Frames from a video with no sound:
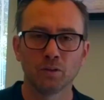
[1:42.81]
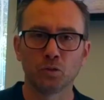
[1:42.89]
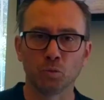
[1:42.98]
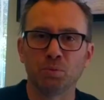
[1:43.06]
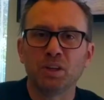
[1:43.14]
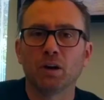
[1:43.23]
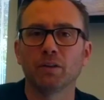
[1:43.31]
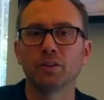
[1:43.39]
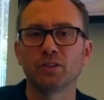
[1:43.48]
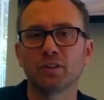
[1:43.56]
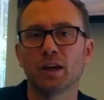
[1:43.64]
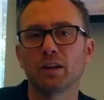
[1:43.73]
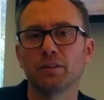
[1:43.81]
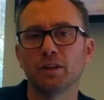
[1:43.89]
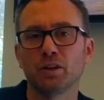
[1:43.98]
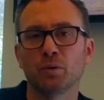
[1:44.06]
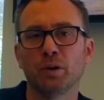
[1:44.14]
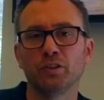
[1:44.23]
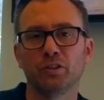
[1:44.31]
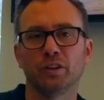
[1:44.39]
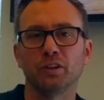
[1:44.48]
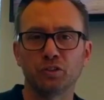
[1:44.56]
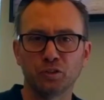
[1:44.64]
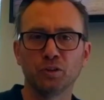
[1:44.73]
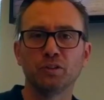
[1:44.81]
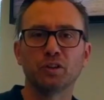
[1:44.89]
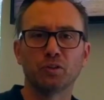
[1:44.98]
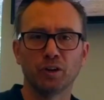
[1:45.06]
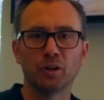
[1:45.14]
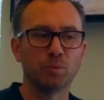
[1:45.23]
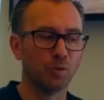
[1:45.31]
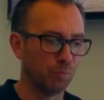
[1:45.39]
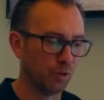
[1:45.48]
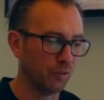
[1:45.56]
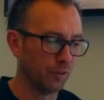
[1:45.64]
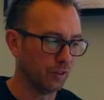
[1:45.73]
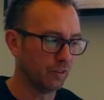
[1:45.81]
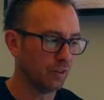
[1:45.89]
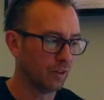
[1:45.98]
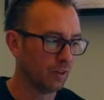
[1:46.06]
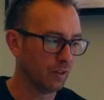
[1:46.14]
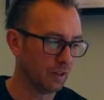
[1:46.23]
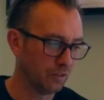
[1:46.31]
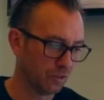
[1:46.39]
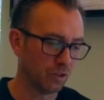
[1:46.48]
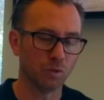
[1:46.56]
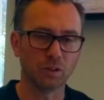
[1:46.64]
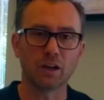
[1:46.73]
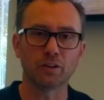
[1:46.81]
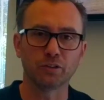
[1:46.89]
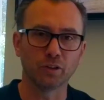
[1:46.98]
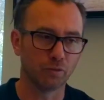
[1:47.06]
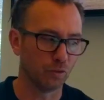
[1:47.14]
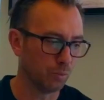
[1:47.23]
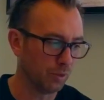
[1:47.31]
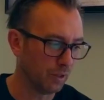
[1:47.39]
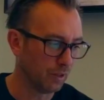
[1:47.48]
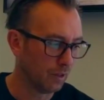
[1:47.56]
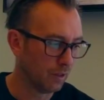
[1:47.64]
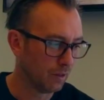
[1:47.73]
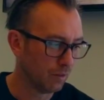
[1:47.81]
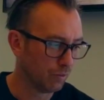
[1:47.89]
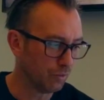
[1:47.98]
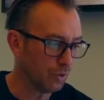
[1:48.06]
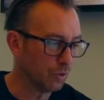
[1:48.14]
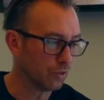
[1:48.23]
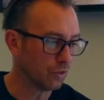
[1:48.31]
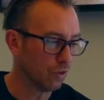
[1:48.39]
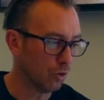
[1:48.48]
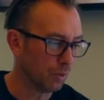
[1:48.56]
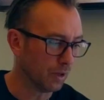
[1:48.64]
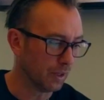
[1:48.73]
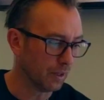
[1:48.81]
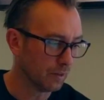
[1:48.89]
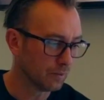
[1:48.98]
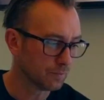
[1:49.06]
to be on the side of the equation that is good and agreeable and perfect. It's to allow yourself to be viewed as a nobody.